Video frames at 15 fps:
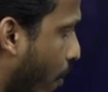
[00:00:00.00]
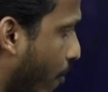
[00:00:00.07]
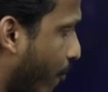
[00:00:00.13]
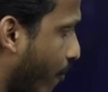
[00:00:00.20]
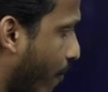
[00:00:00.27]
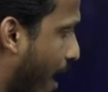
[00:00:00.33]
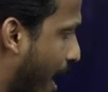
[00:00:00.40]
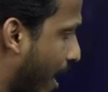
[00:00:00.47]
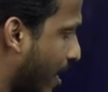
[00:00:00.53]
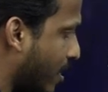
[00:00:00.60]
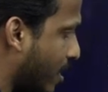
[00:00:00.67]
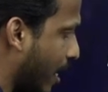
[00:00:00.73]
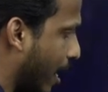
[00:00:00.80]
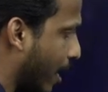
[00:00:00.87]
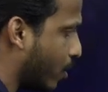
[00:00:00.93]
of
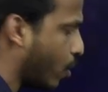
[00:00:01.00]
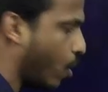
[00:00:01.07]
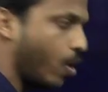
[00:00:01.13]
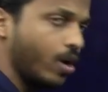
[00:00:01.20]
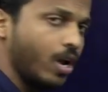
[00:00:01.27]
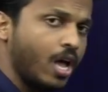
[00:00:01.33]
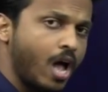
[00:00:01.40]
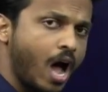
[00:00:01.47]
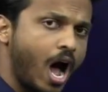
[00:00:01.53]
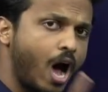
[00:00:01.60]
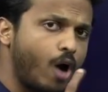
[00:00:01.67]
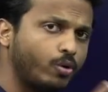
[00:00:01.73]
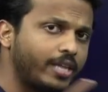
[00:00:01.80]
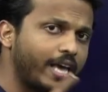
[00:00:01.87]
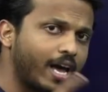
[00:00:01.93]
valence electron,
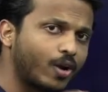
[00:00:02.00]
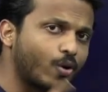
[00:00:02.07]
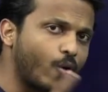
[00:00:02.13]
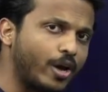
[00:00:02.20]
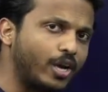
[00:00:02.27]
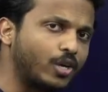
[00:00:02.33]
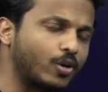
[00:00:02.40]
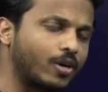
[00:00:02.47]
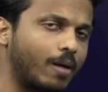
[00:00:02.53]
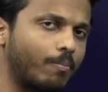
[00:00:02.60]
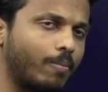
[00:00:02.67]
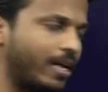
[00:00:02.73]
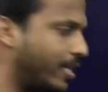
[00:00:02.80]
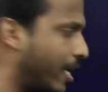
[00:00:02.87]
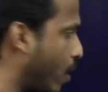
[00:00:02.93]
how they are going to
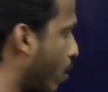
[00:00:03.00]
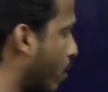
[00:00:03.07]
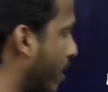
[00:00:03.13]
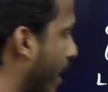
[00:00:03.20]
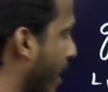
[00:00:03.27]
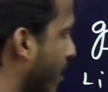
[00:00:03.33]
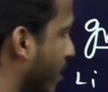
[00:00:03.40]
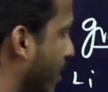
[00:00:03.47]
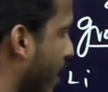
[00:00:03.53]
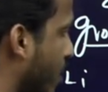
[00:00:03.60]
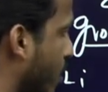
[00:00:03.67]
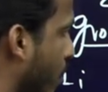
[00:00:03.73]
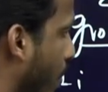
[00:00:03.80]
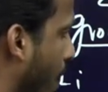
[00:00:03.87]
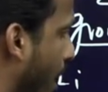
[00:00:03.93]
complete their octet?
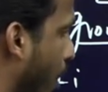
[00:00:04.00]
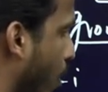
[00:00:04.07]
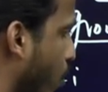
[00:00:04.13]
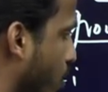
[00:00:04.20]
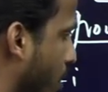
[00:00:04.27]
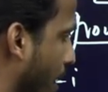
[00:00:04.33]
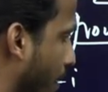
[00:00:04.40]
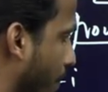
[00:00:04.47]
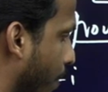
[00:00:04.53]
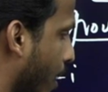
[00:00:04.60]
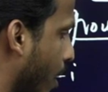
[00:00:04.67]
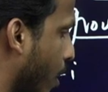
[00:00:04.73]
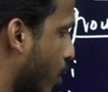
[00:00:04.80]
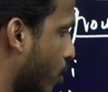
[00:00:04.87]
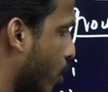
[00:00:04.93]
Just by losing.
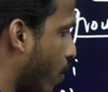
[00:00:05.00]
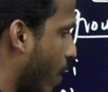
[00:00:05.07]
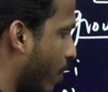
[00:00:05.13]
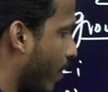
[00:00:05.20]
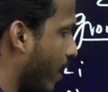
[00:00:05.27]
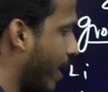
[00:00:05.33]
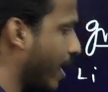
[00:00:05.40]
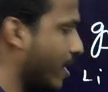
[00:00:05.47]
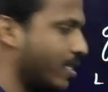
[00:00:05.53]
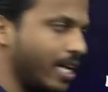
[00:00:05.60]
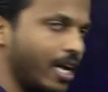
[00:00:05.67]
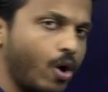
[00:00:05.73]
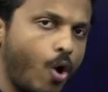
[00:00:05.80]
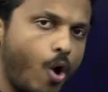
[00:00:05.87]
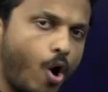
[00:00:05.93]
So what we can
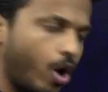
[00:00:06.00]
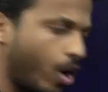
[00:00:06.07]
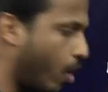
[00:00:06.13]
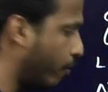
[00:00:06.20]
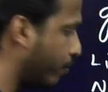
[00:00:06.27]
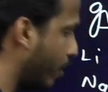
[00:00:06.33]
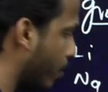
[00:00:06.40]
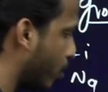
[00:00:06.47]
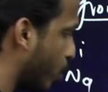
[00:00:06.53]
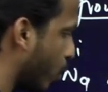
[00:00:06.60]
say, all of them